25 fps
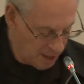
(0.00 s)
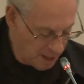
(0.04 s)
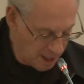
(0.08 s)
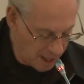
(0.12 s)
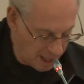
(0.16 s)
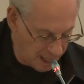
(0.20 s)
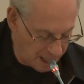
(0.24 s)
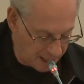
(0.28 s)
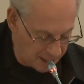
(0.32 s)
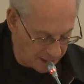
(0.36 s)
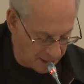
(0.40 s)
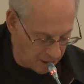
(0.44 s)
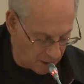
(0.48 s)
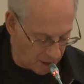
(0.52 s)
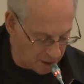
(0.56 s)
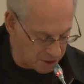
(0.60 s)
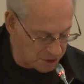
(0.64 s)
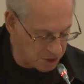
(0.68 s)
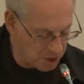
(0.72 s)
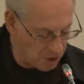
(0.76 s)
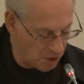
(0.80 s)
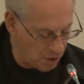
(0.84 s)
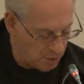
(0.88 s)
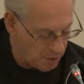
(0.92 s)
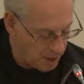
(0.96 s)

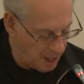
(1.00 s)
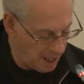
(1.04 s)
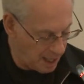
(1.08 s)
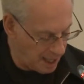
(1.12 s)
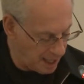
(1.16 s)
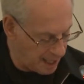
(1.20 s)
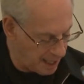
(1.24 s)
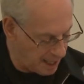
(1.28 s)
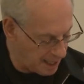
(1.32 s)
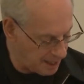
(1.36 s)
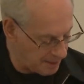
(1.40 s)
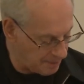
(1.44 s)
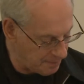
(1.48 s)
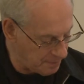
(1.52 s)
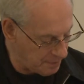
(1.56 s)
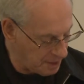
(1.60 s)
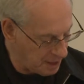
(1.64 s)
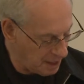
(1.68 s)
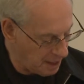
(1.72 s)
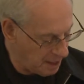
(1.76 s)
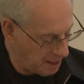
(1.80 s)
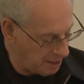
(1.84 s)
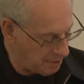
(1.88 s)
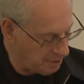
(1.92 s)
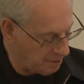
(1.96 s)
Also,
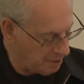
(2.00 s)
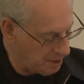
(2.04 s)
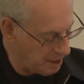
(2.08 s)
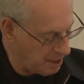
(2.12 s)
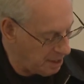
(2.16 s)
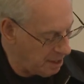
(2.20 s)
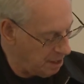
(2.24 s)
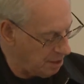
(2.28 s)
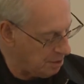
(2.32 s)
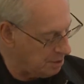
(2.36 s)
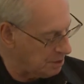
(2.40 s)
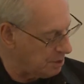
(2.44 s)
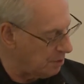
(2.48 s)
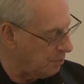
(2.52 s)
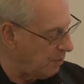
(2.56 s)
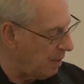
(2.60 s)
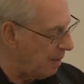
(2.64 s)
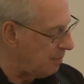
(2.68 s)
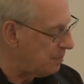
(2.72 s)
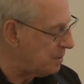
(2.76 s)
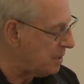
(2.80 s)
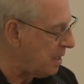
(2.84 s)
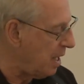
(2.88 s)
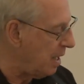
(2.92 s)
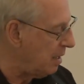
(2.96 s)
the other thing here is a
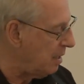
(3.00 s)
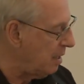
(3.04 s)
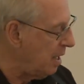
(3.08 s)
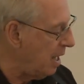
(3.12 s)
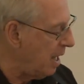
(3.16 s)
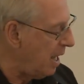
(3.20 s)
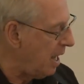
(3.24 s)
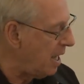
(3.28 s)
website,